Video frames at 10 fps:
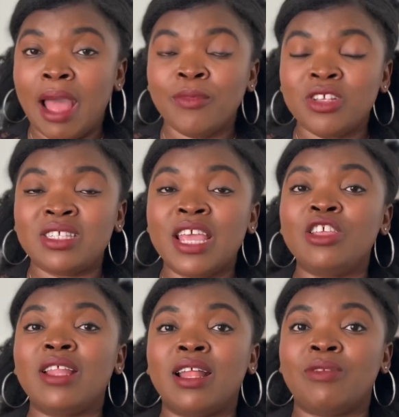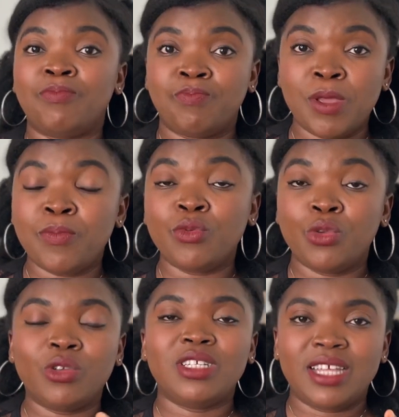not saying that people
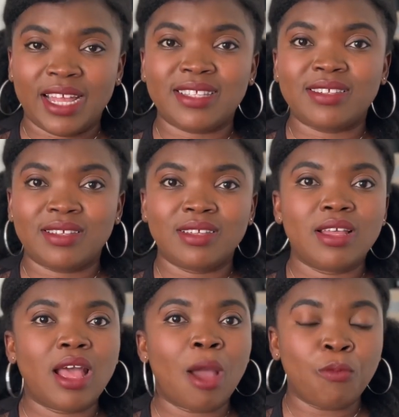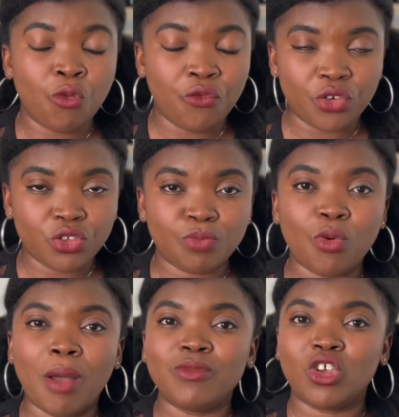don't get approvals, but
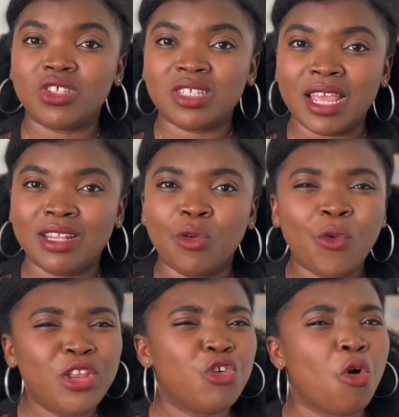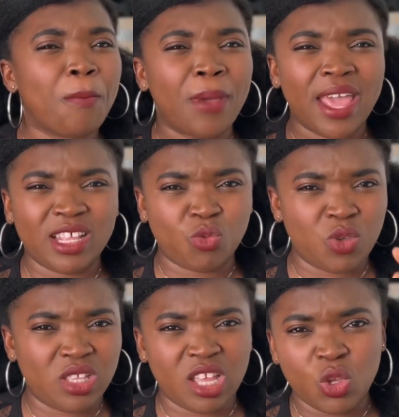I'm just saying when you compare it
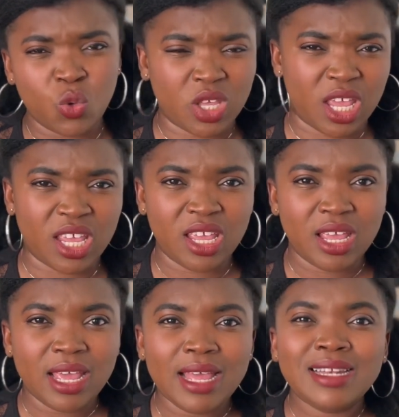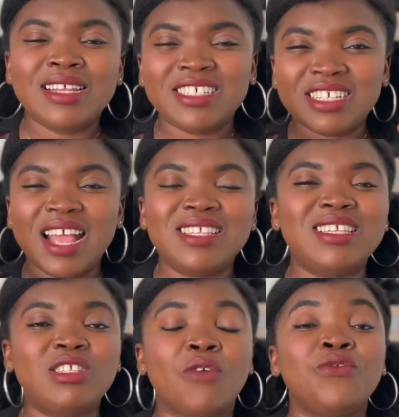with the UK, the
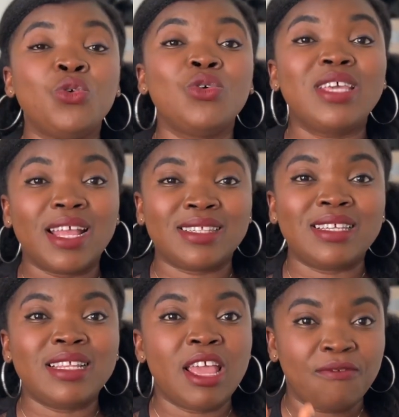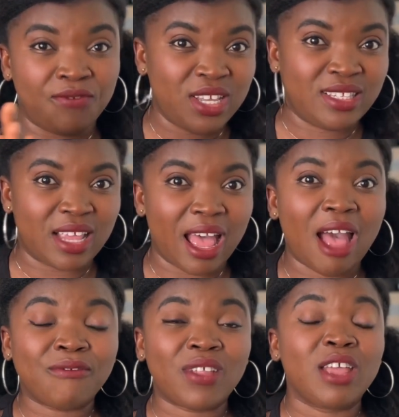chances of you getting a visa
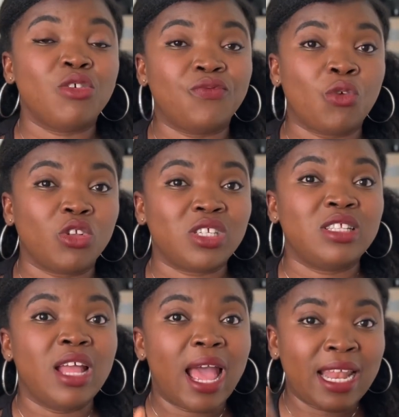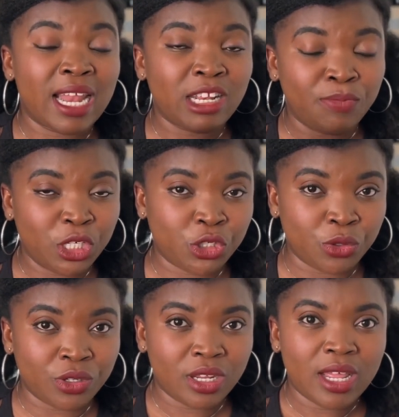after you've gotten an
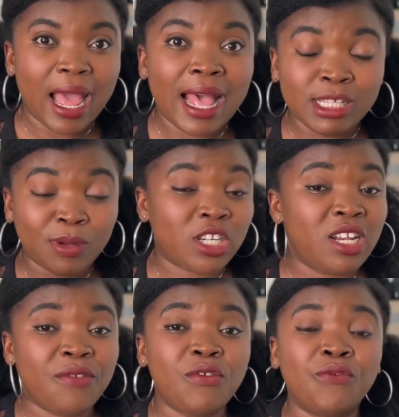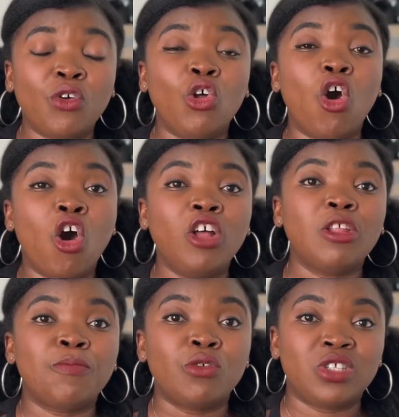admission, especially if you follow all the
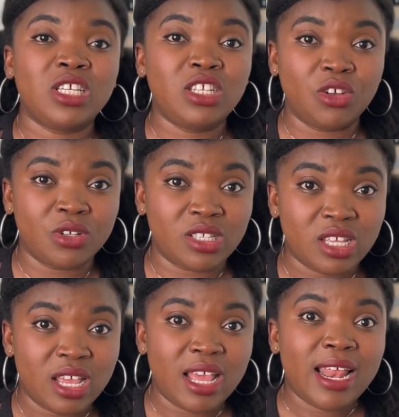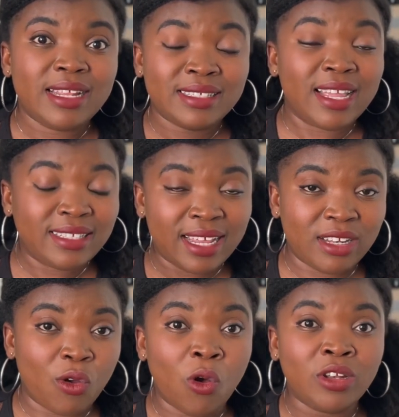procedures stated
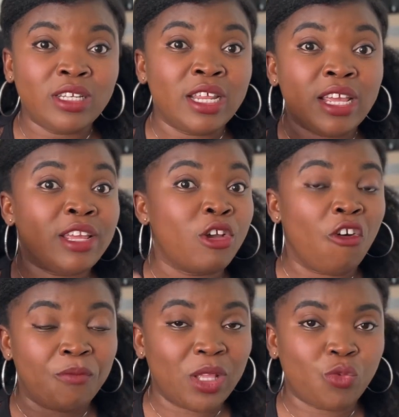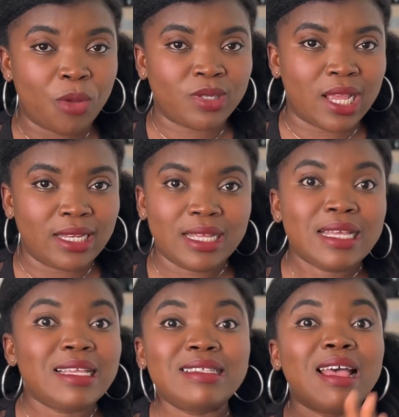on the government website,
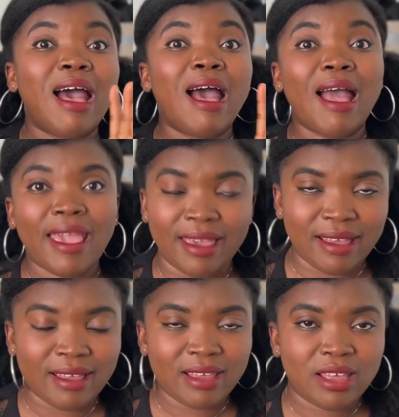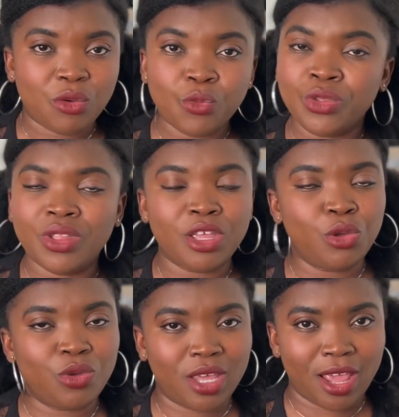is higher with the
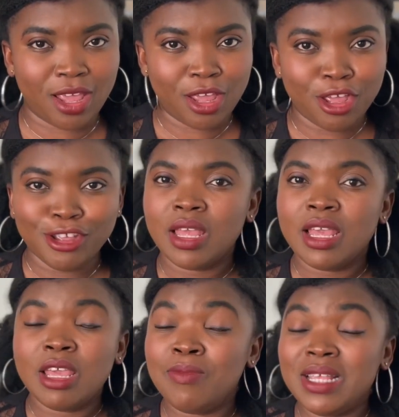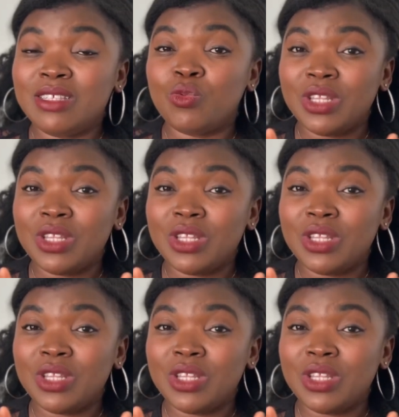UK. It means with